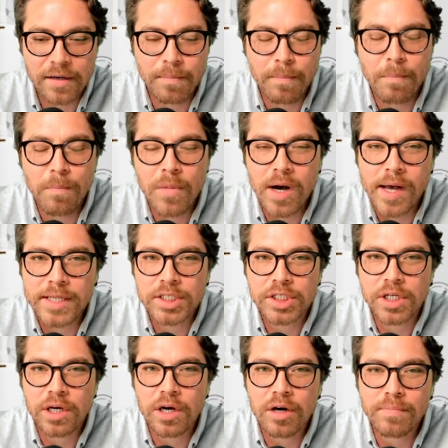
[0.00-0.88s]

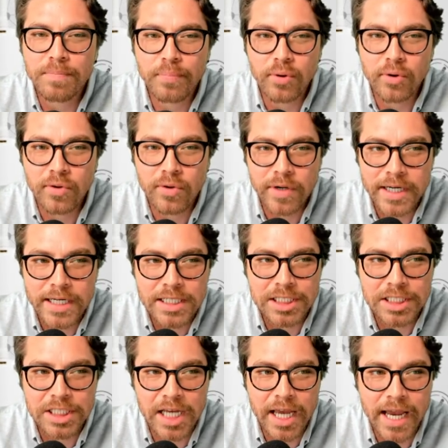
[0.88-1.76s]
Much
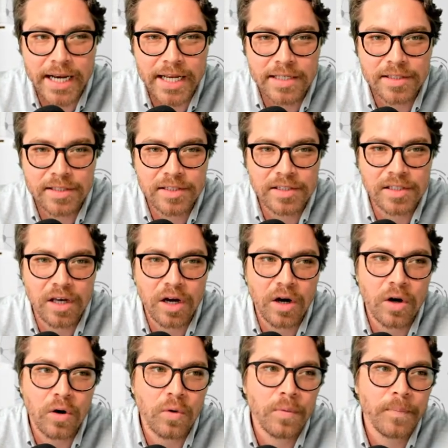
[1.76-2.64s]
appreciated.
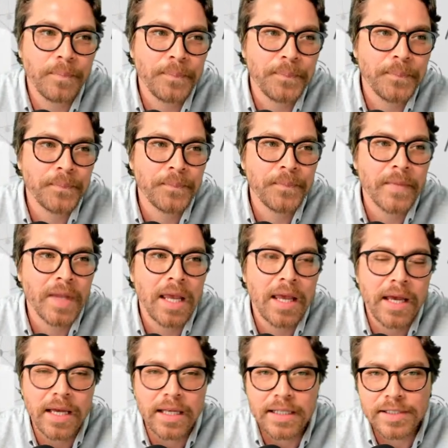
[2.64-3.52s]
So
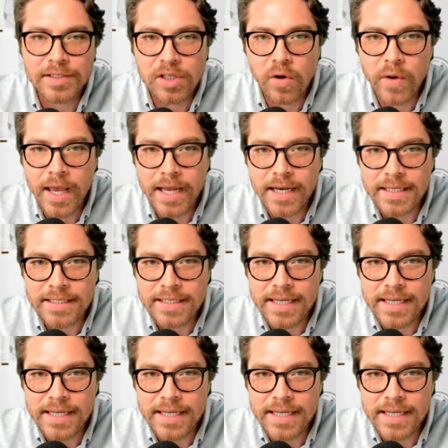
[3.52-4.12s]
let's go ahead and